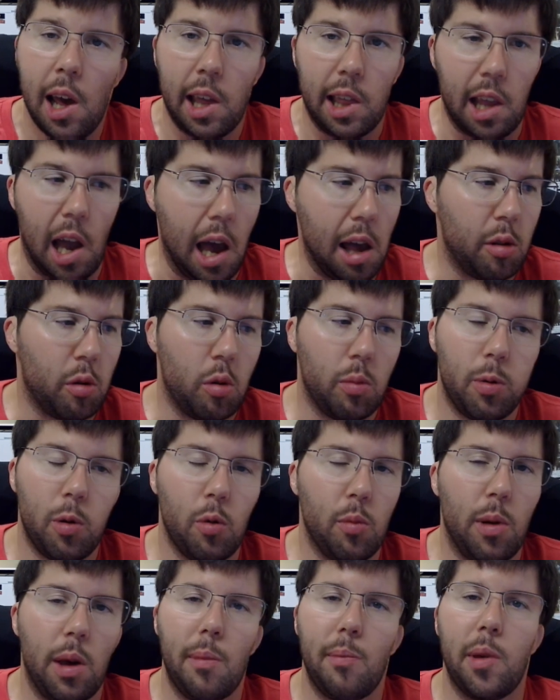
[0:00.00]
neither of
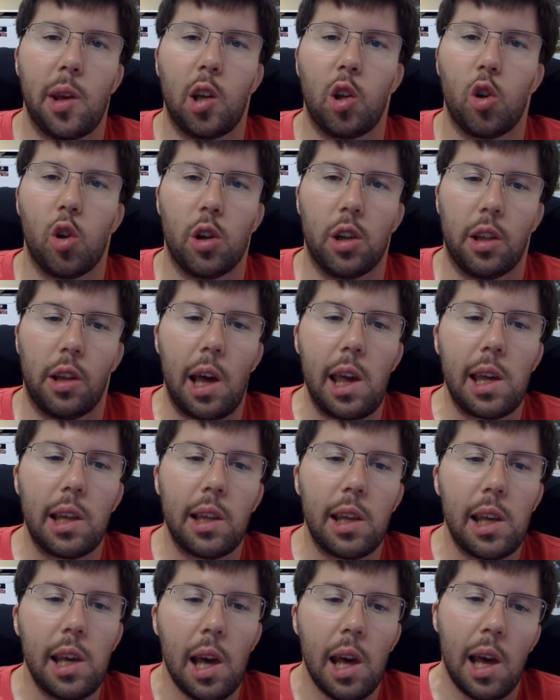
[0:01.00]
whom have been good
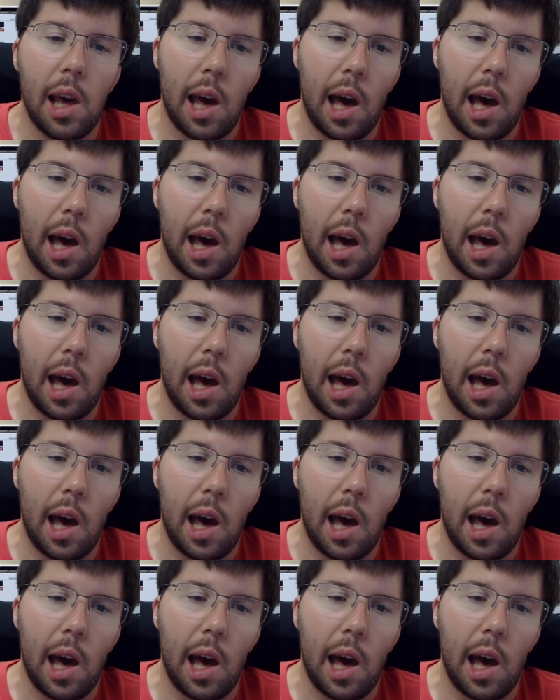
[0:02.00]
lately.